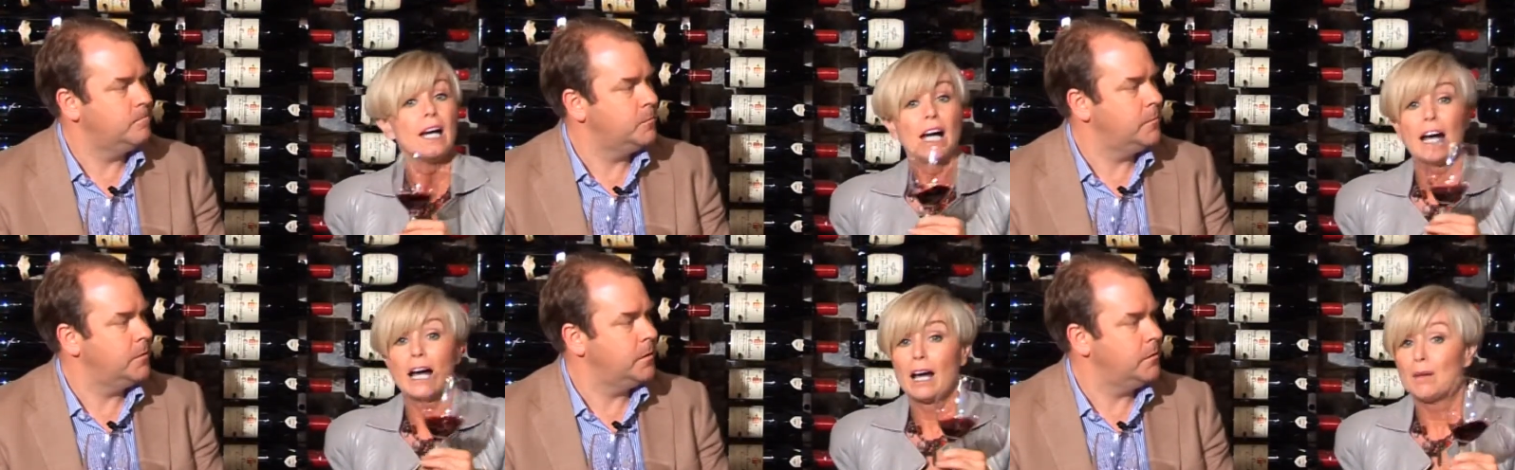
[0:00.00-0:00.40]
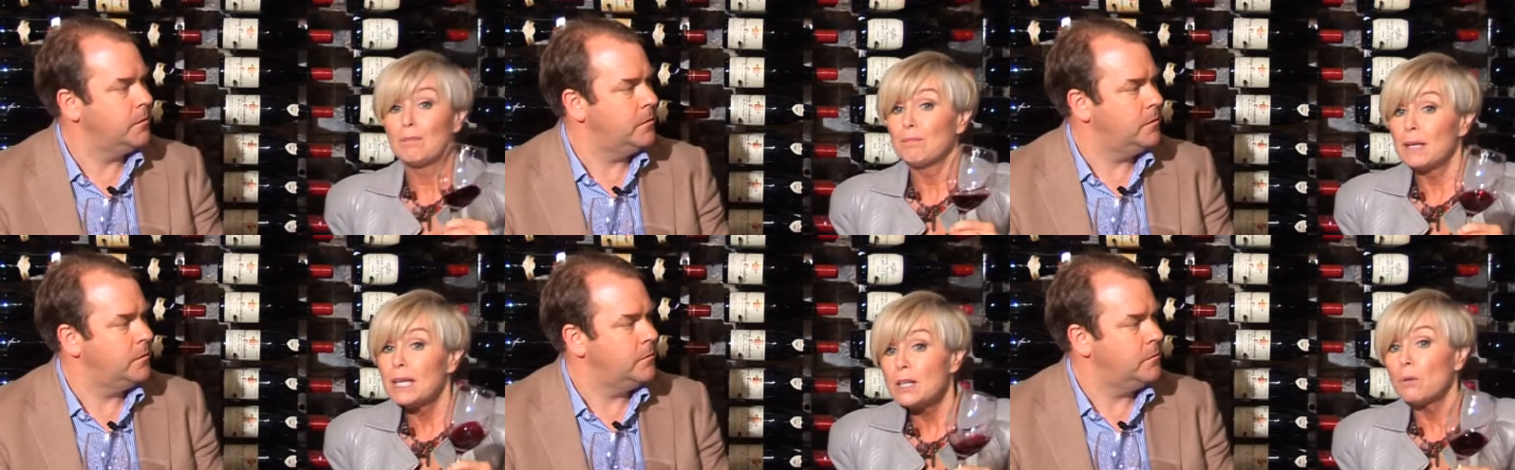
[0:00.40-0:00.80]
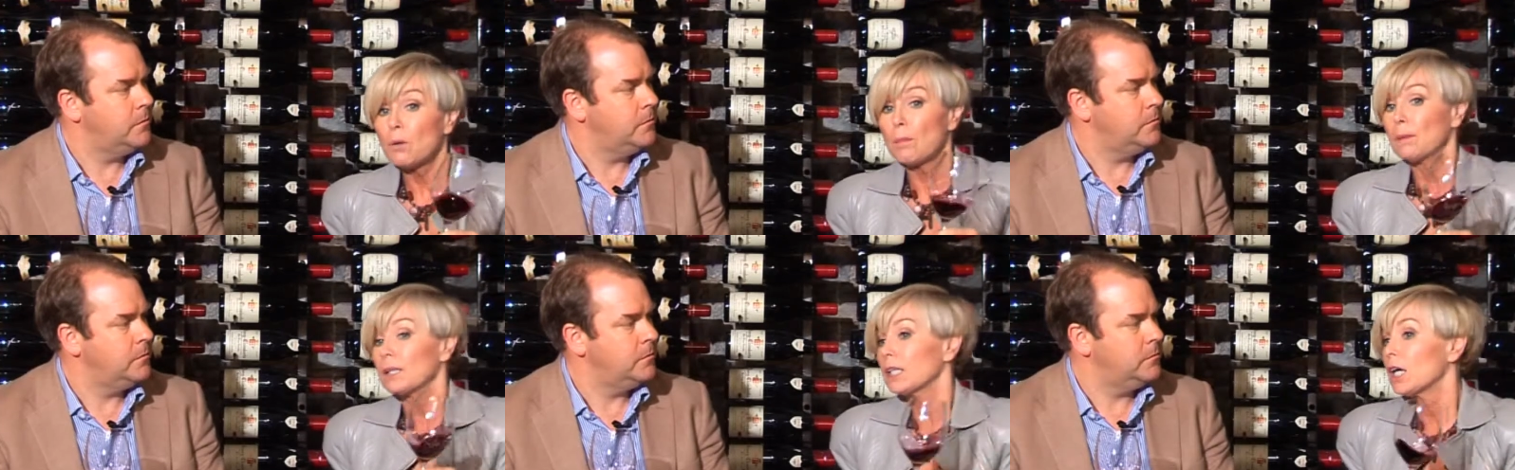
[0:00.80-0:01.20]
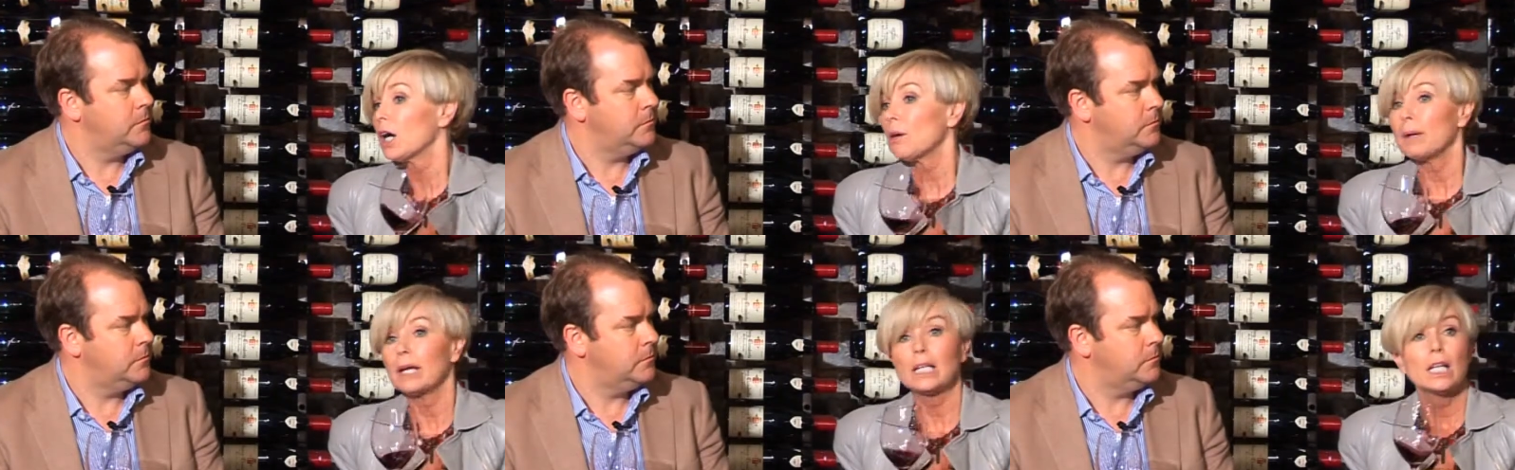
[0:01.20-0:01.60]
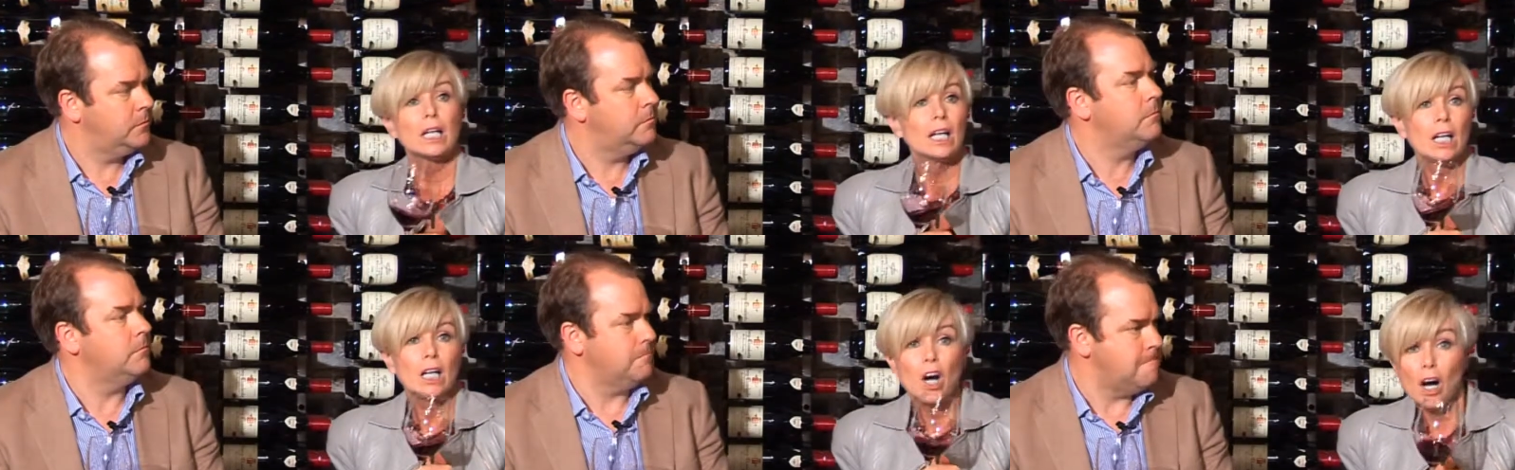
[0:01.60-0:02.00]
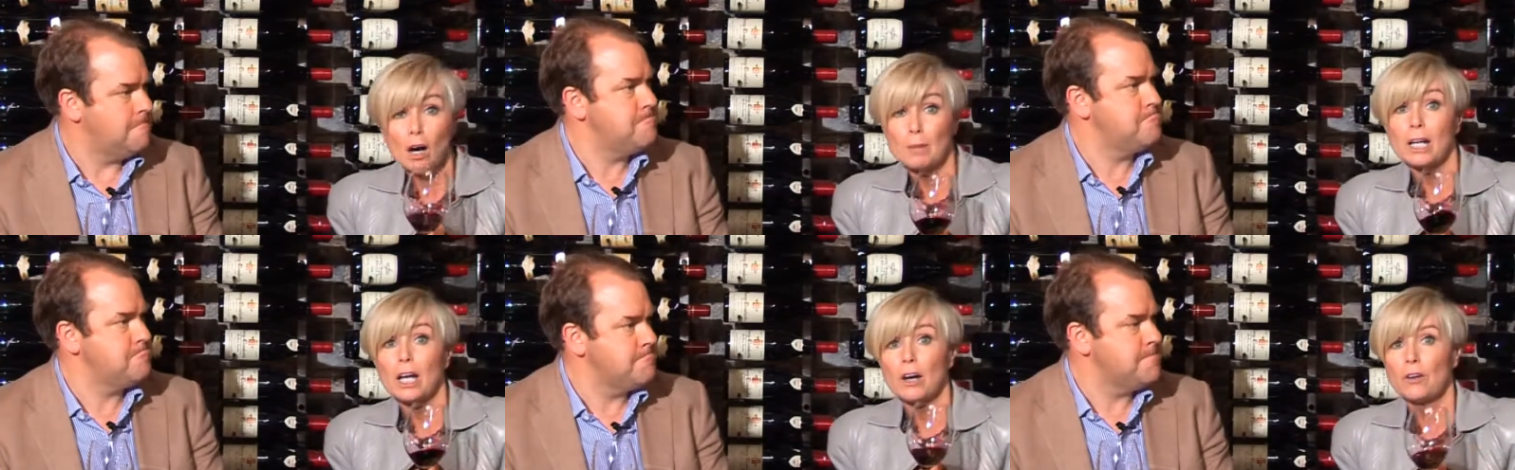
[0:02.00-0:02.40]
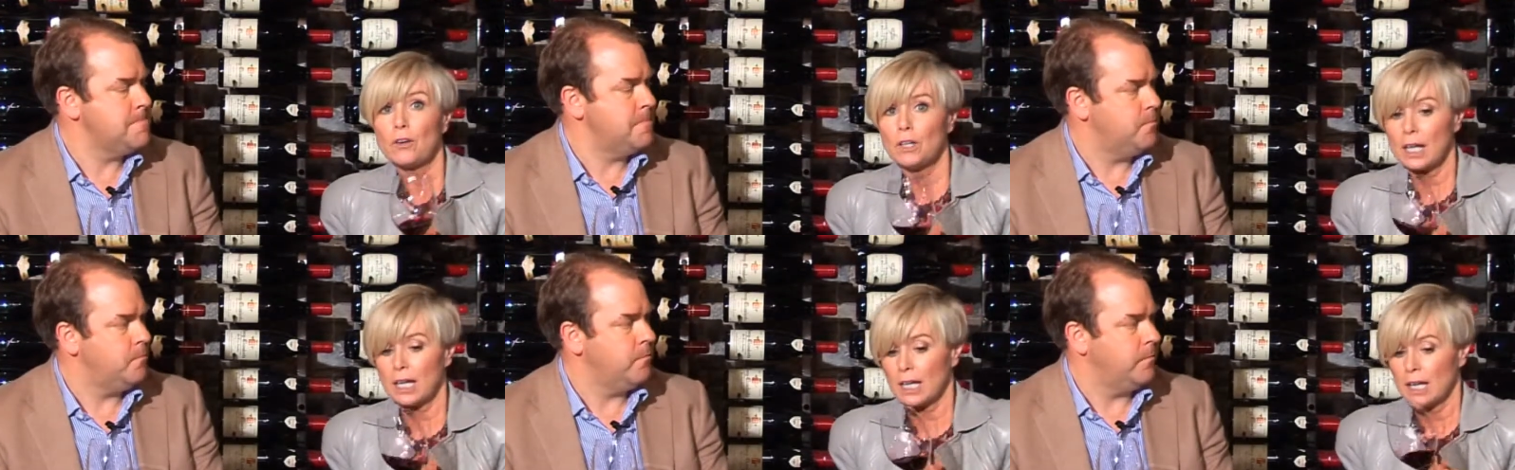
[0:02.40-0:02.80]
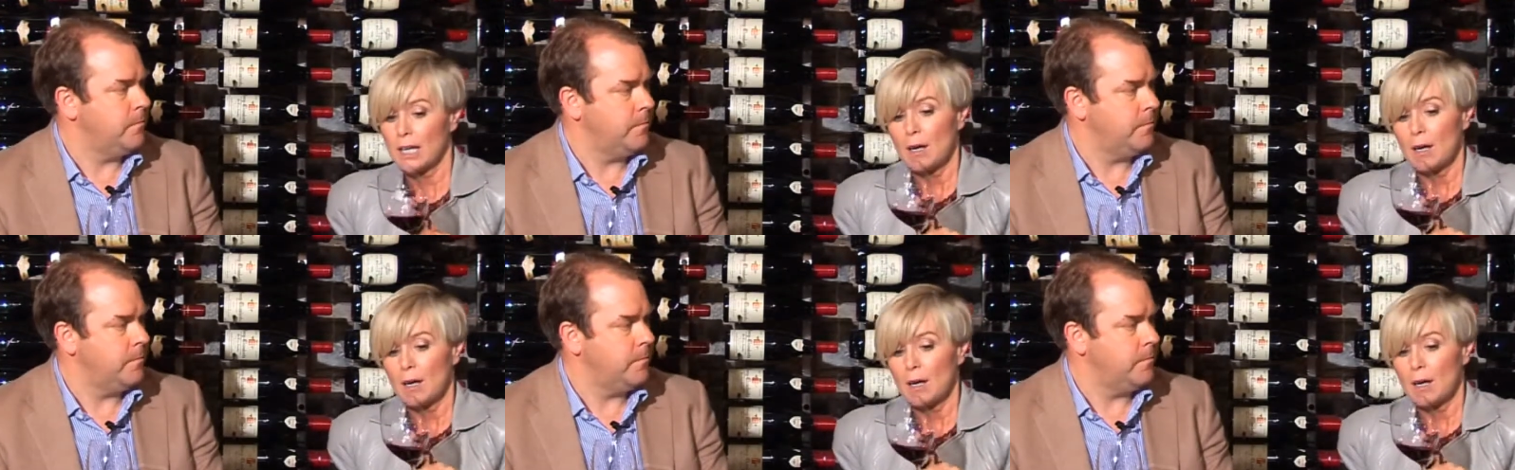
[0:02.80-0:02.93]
Speaker 1: Uh, Pinot up and coming, Carmenere unique.